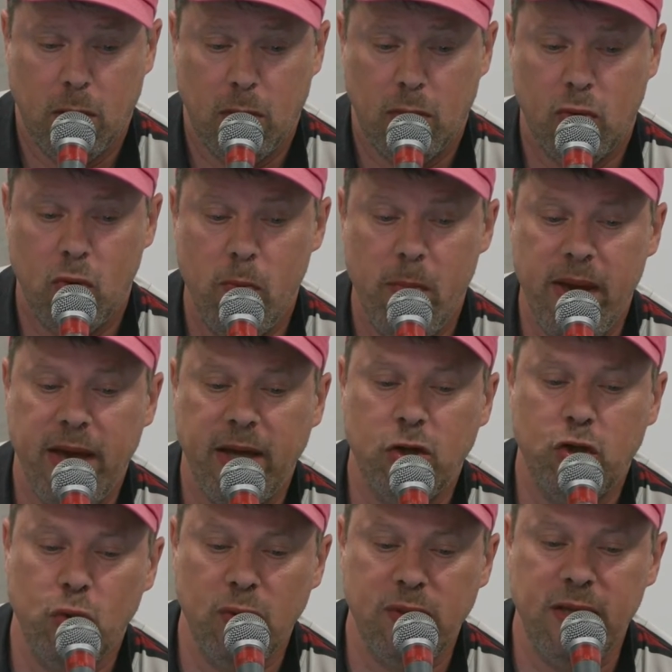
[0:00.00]
to make
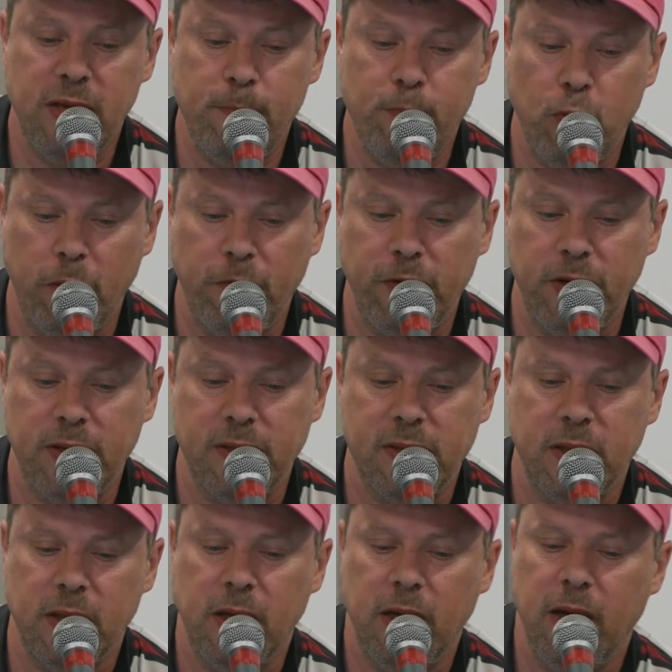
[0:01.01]
juicy
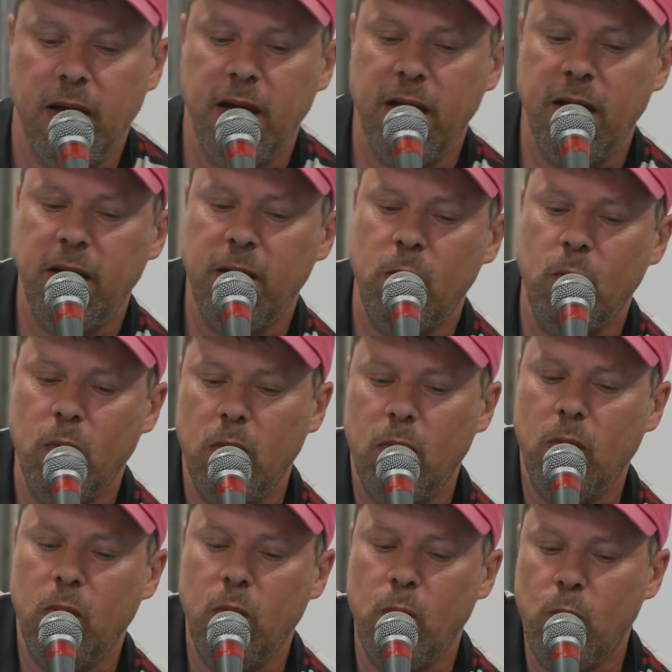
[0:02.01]
profits and uh,
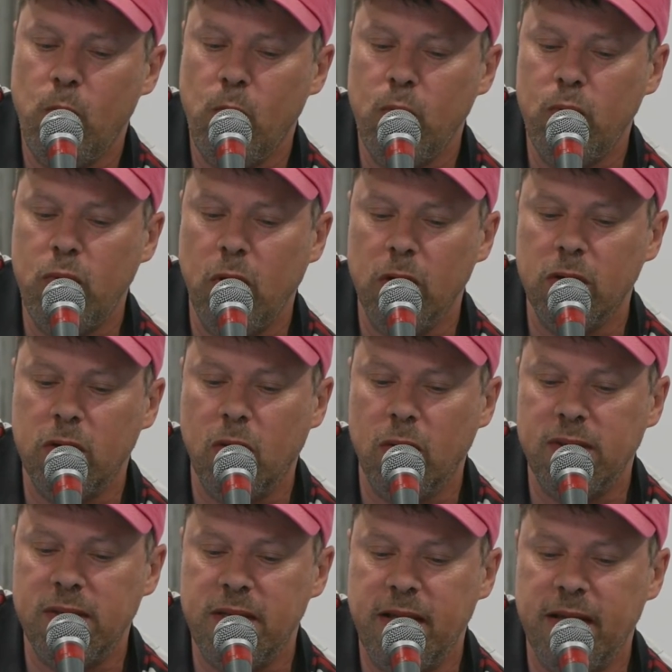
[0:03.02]
who don't
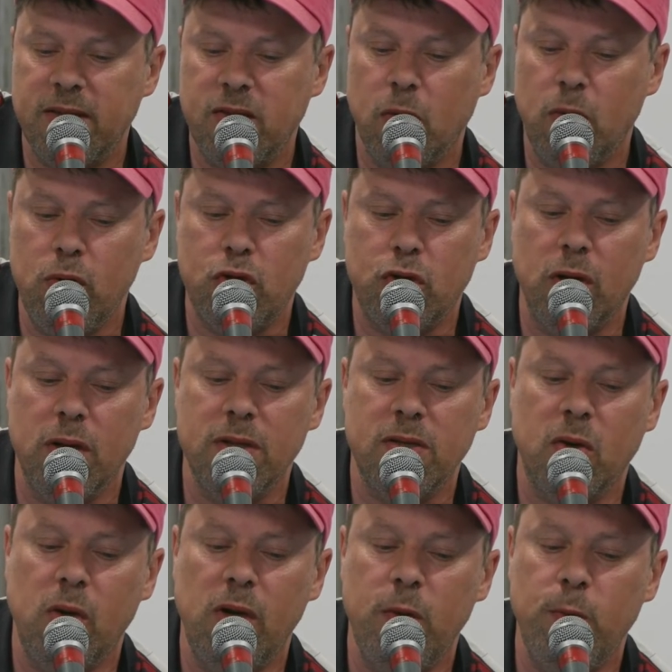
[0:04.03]
consider solutions
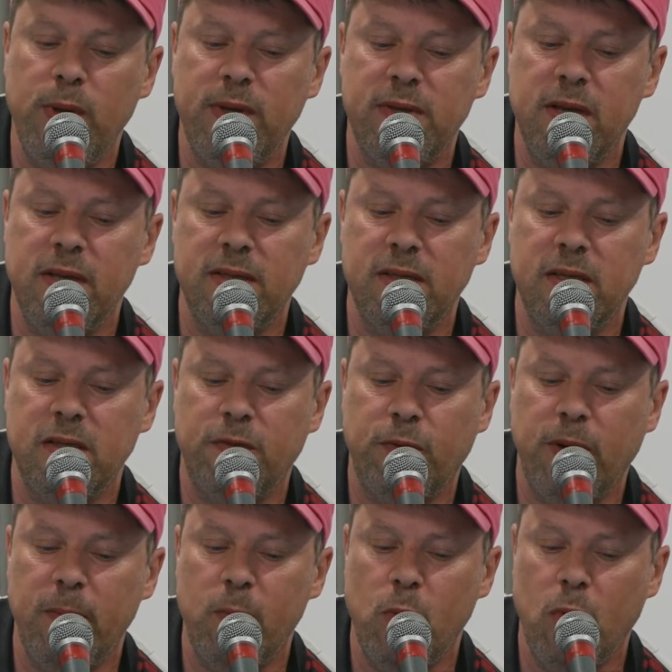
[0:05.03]
only within this
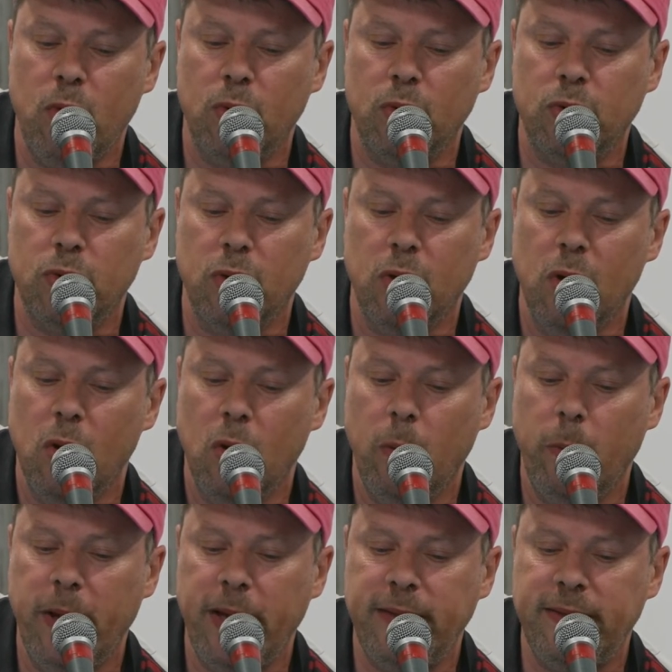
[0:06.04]
framework
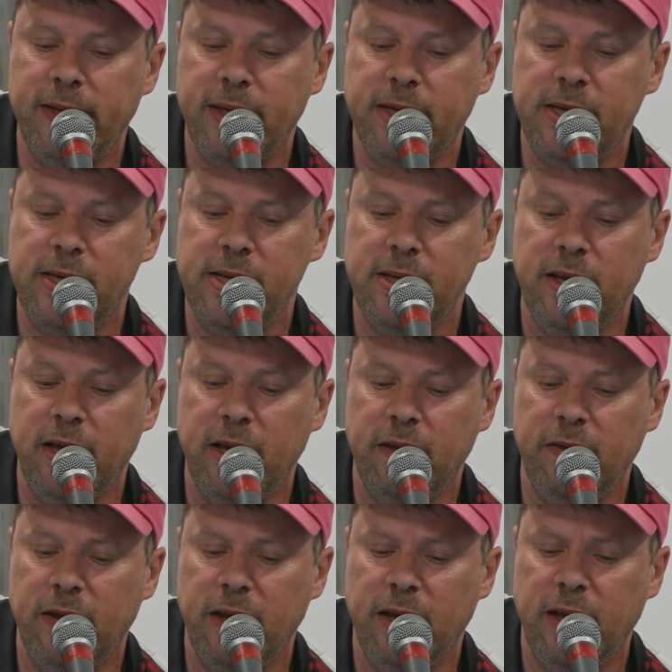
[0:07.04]
or by taking
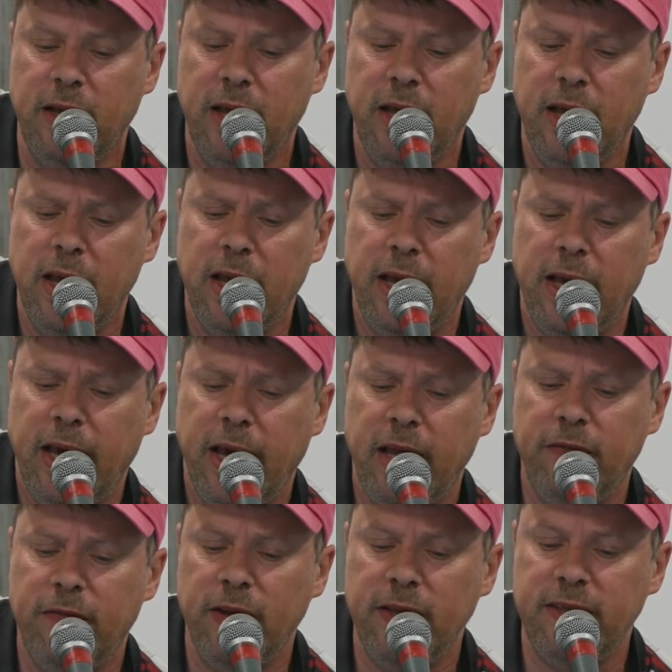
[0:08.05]
ad
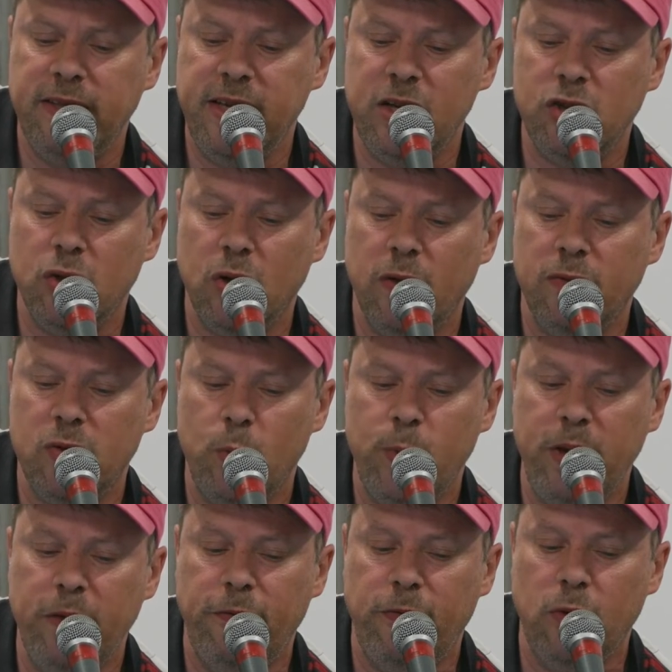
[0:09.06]
advantage of the
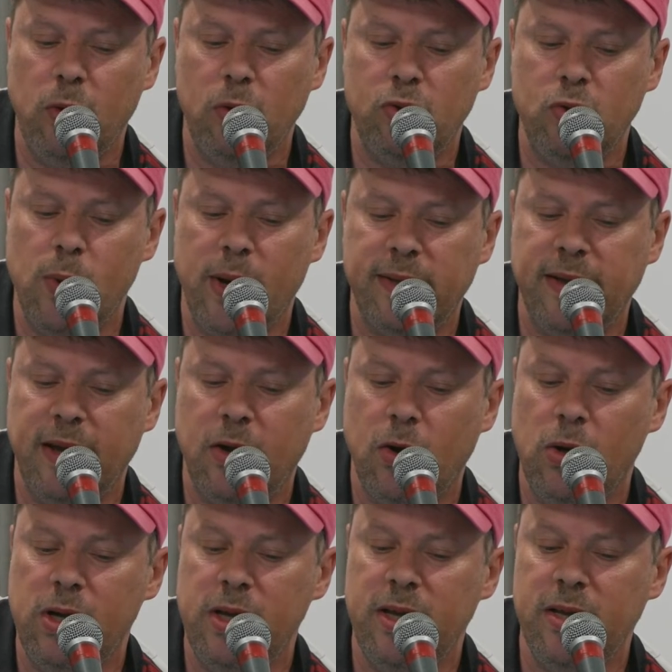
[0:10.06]
windfall to attack
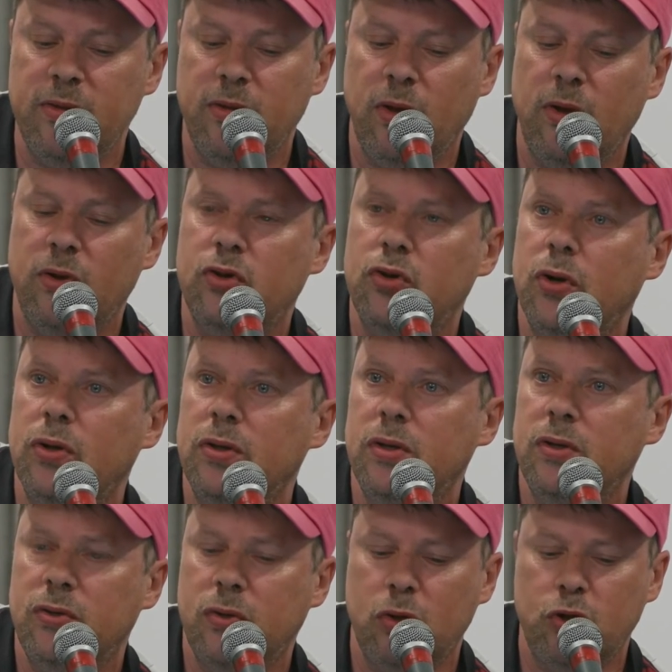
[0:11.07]
only the
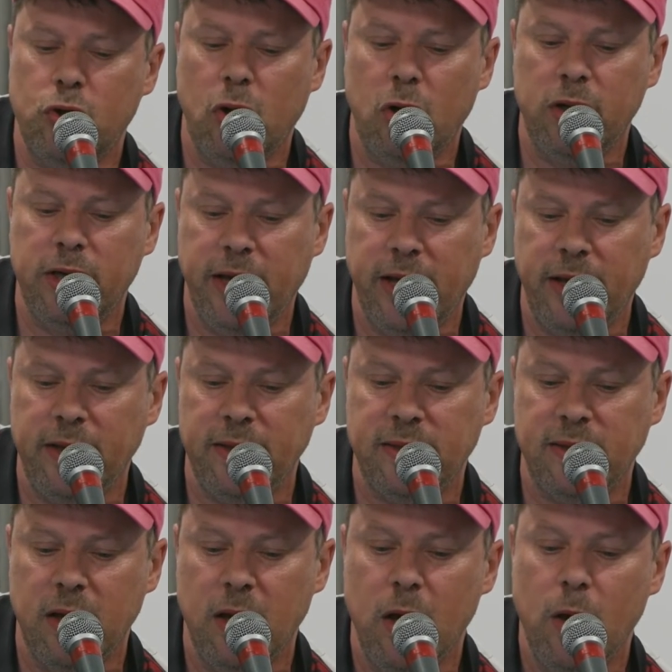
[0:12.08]
social
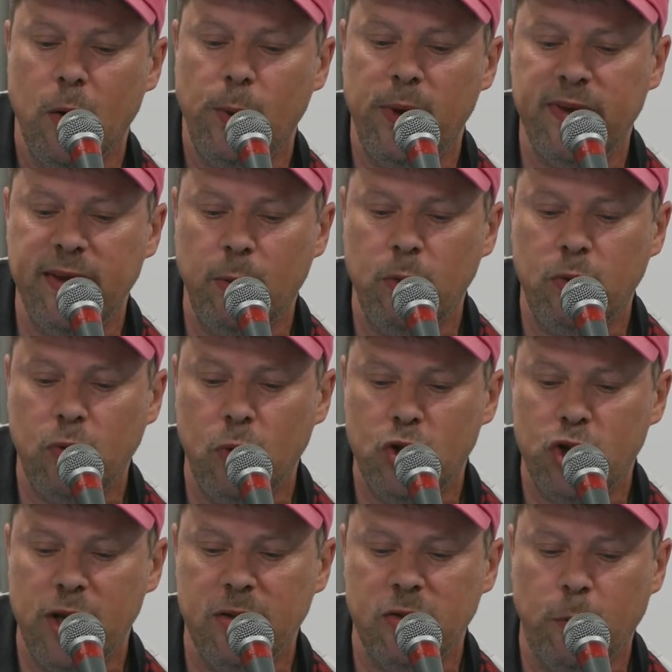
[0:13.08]
gains without
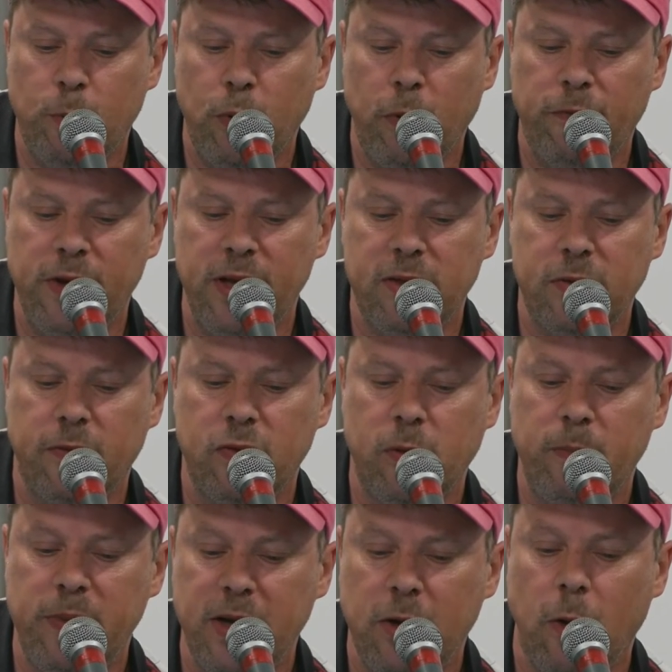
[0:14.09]
touching the profits of the
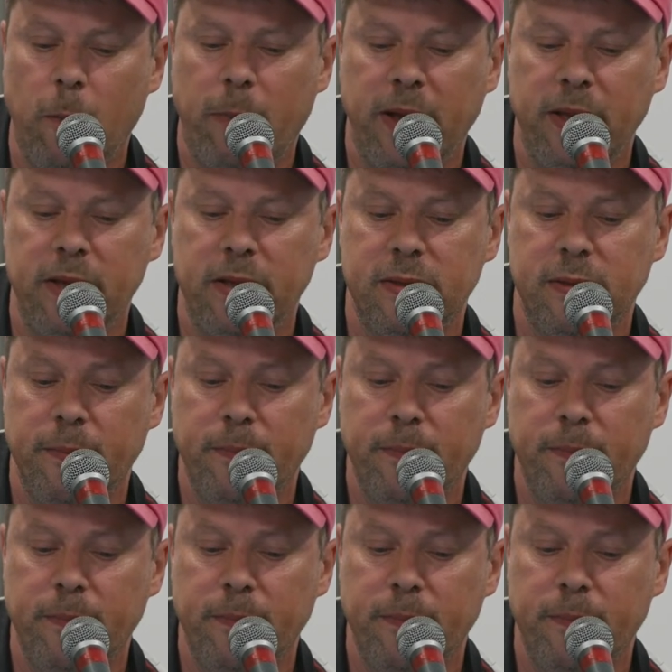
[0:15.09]
big companies.